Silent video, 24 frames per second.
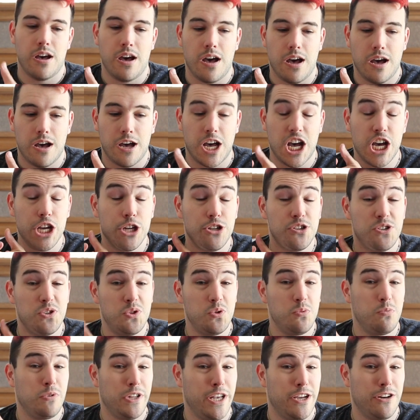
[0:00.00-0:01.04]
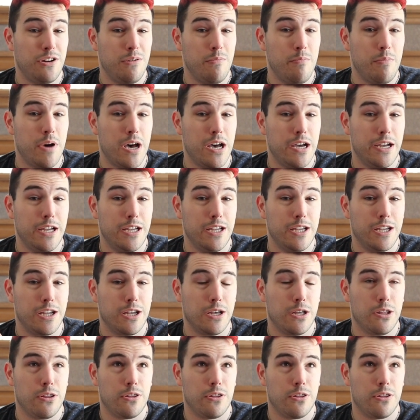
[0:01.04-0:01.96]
Uh, I do plan on buying